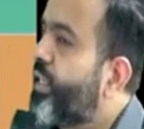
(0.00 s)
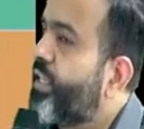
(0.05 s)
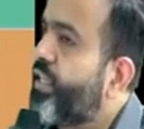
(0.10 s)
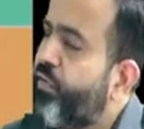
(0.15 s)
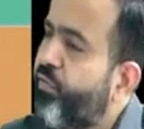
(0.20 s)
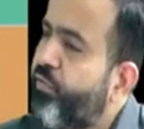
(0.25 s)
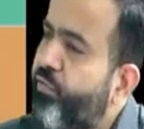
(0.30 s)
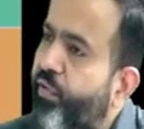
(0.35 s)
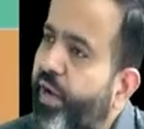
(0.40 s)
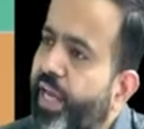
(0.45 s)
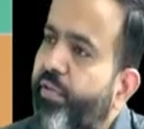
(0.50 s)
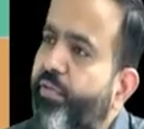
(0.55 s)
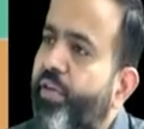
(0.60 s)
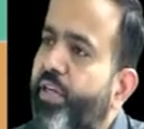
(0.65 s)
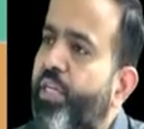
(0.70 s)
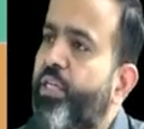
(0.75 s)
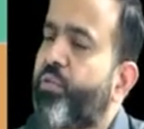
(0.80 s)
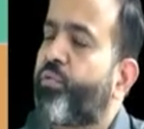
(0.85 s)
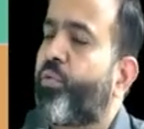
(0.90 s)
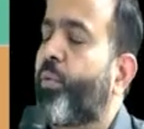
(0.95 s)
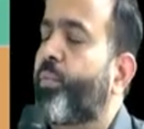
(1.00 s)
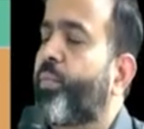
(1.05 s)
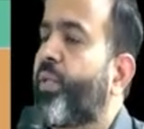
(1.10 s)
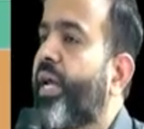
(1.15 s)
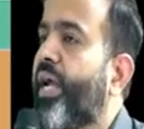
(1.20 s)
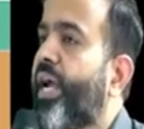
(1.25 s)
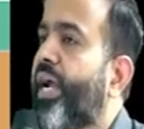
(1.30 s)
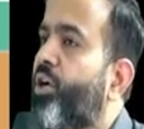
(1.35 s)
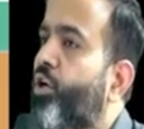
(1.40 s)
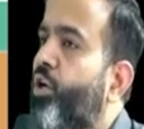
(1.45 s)
the 5 years from the
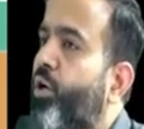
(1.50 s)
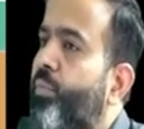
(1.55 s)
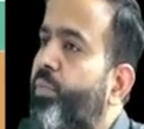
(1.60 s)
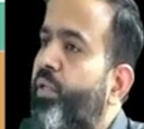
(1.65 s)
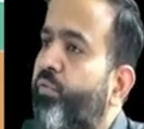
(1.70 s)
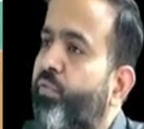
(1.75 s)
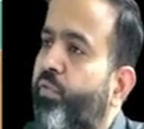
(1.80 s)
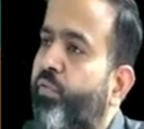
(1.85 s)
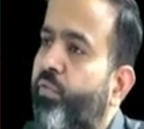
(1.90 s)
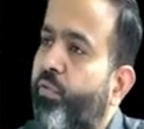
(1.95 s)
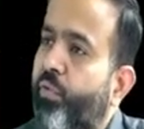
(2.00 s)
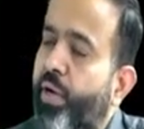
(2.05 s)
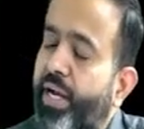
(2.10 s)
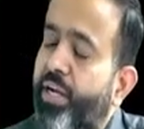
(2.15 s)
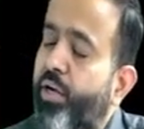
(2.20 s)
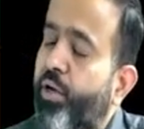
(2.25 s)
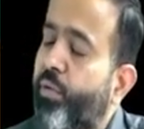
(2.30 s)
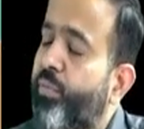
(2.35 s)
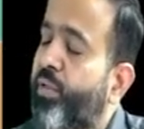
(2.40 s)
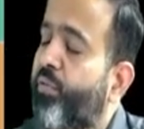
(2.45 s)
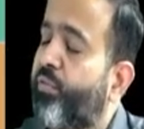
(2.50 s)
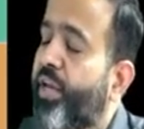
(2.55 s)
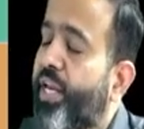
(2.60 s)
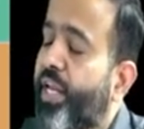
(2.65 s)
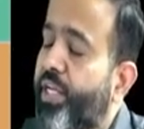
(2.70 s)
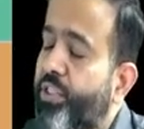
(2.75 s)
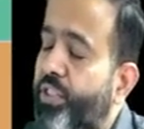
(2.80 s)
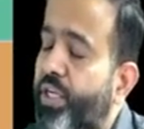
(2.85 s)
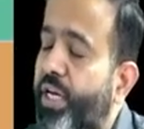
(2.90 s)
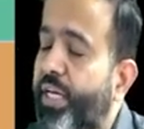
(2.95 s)
end of the
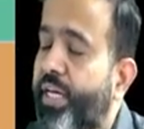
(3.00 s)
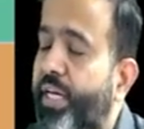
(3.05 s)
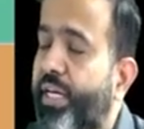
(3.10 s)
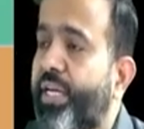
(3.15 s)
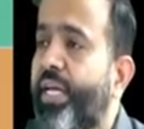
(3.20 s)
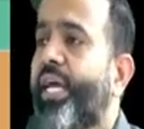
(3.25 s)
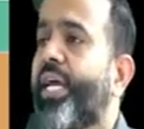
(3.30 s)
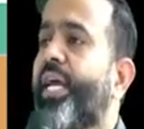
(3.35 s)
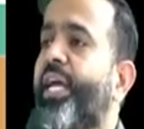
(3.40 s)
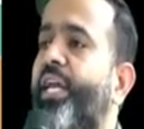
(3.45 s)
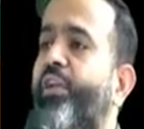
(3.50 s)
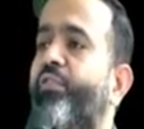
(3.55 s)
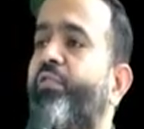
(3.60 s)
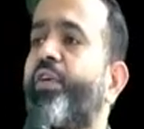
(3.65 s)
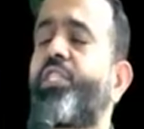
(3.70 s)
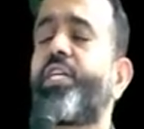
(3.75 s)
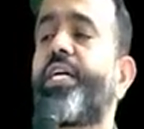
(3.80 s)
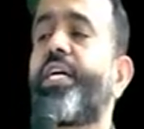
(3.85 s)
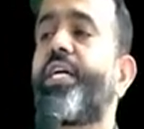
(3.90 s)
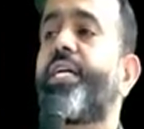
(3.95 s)
financial year in which it